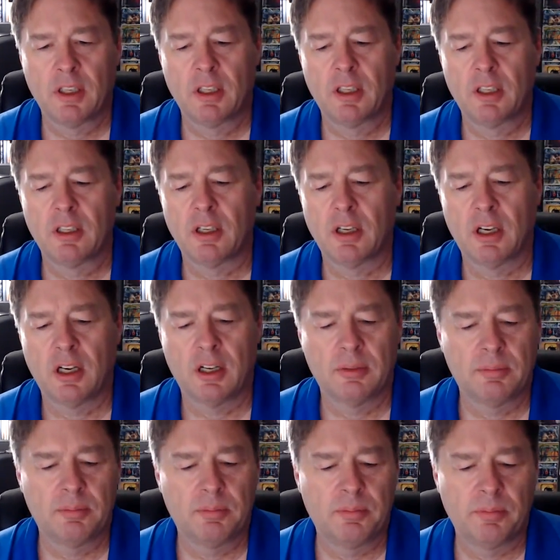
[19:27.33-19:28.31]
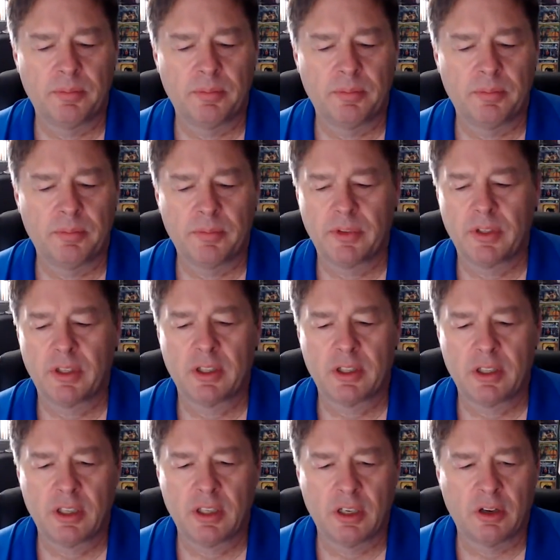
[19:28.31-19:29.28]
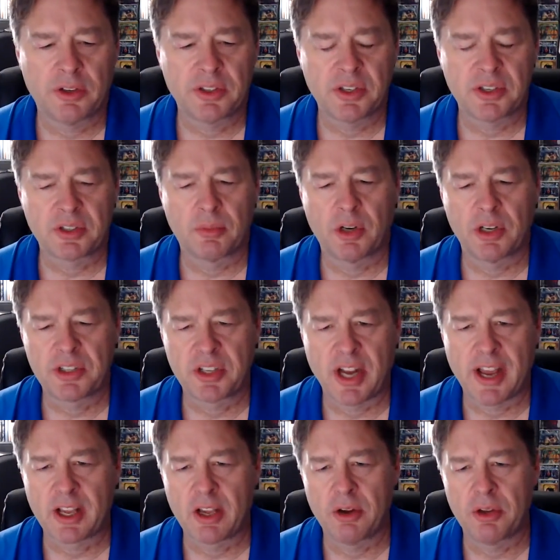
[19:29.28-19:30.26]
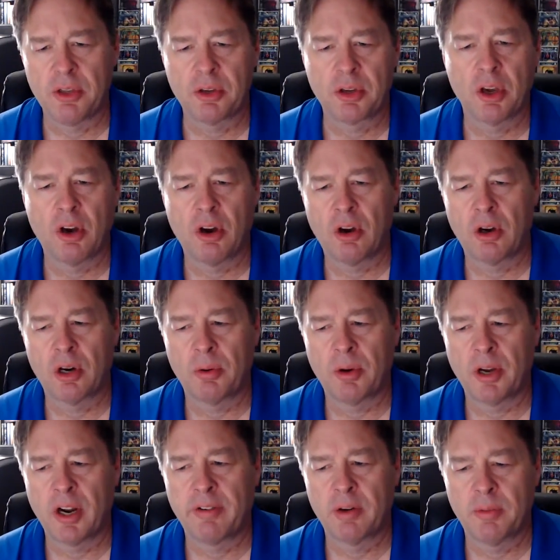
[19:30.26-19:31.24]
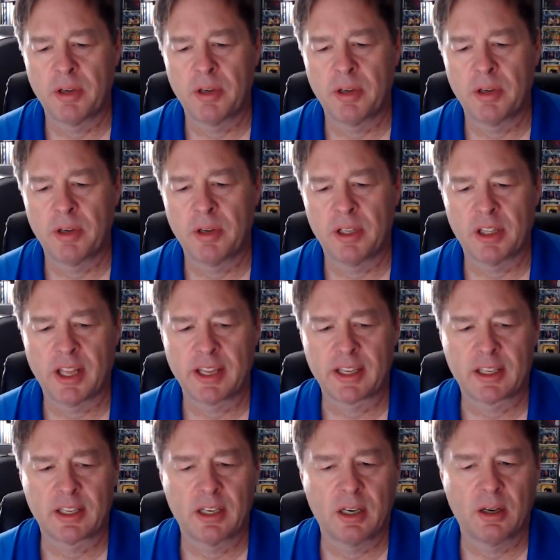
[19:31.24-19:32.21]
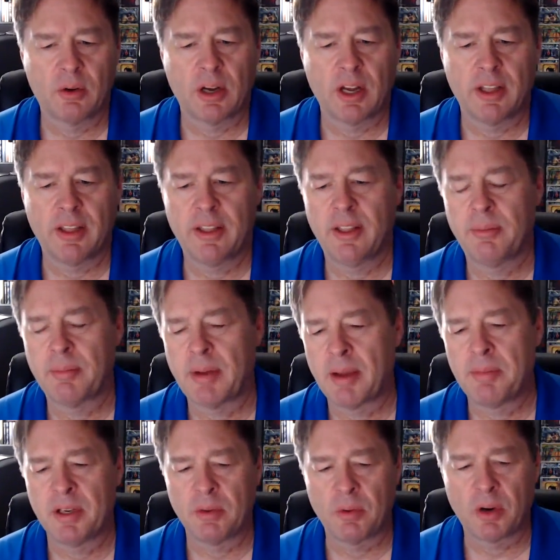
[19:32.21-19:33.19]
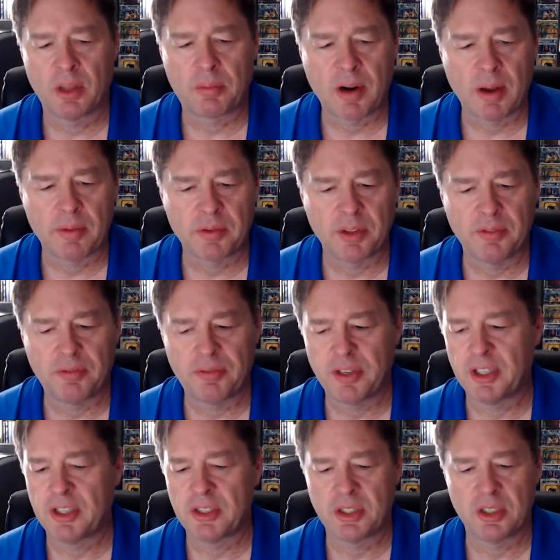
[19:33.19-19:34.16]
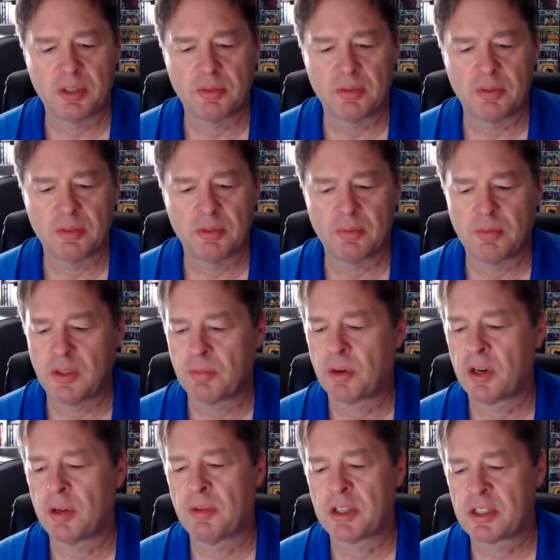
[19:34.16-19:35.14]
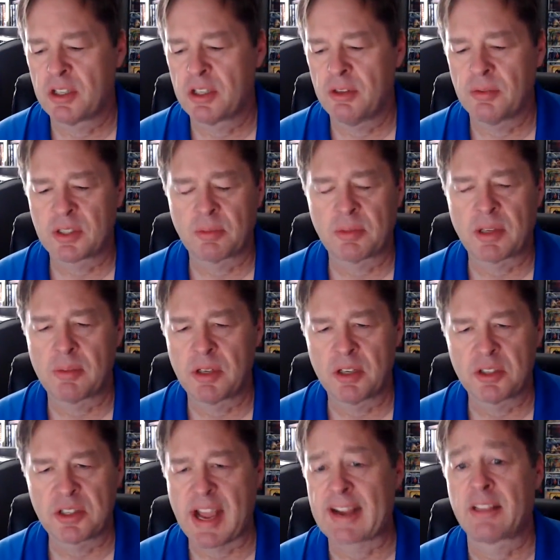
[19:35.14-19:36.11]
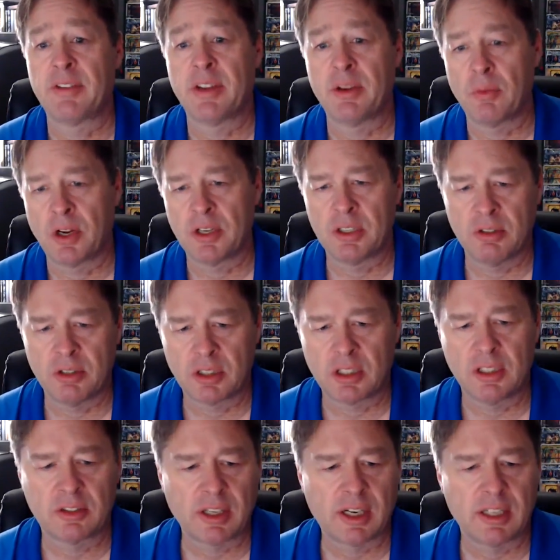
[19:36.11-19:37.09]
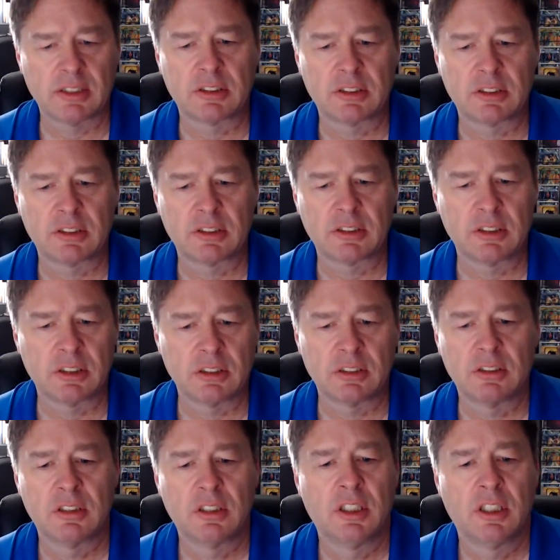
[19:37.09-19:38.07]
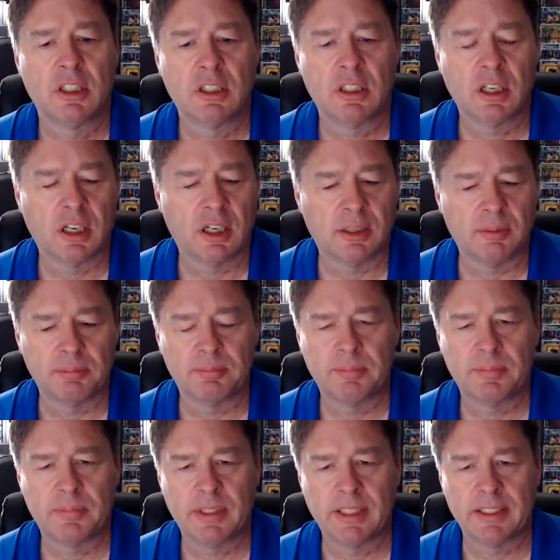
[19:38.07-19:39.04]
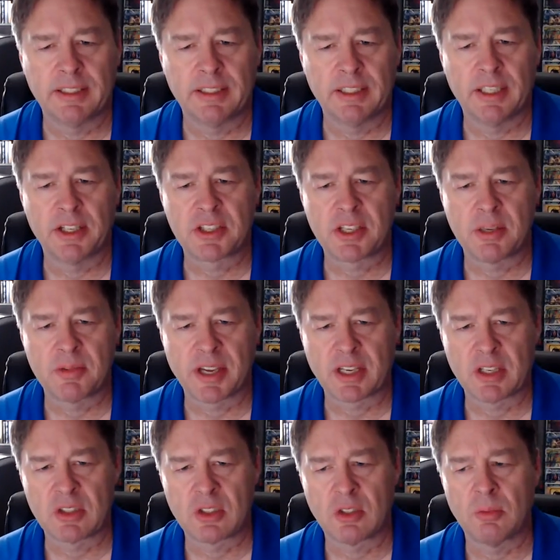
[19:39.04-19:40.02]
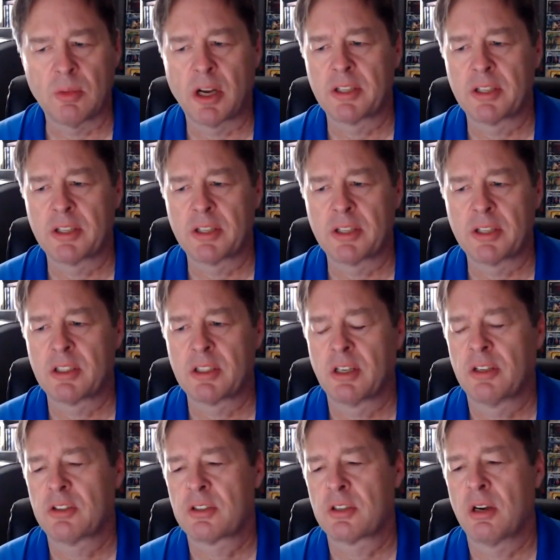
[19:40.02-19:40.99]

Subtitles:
a system where it's an I go, you go, or whatever. But like, in my opinion, one of the problems with Infinity is you pretty much, sometimes you just activate one unit the entire turn. And it seems like it's too much. So